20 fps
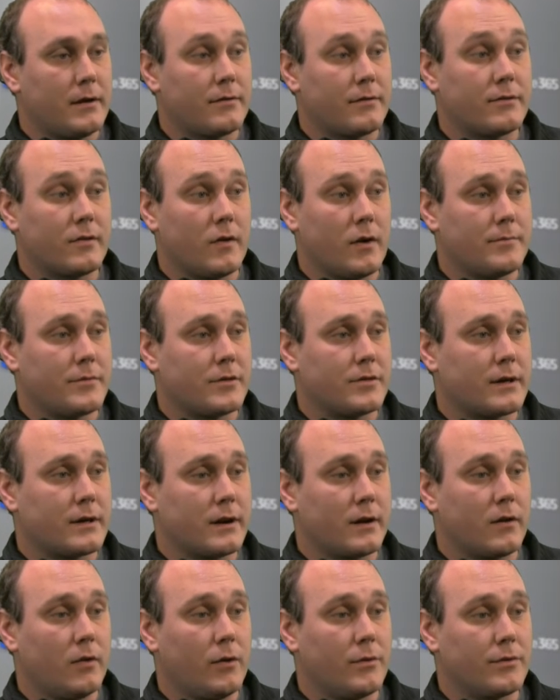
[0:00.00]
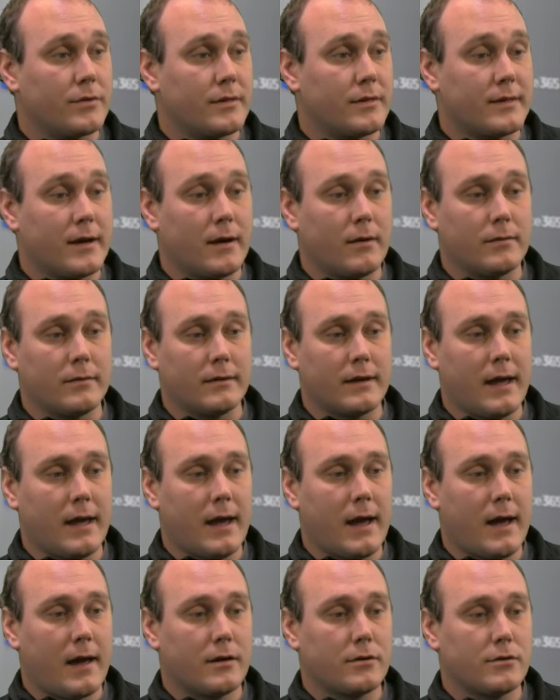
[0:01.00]
so I'm just going to close this out in
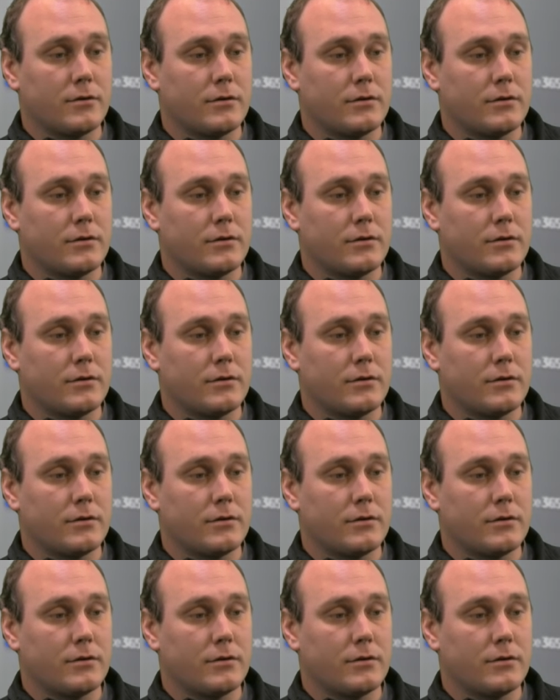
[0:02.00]
cash.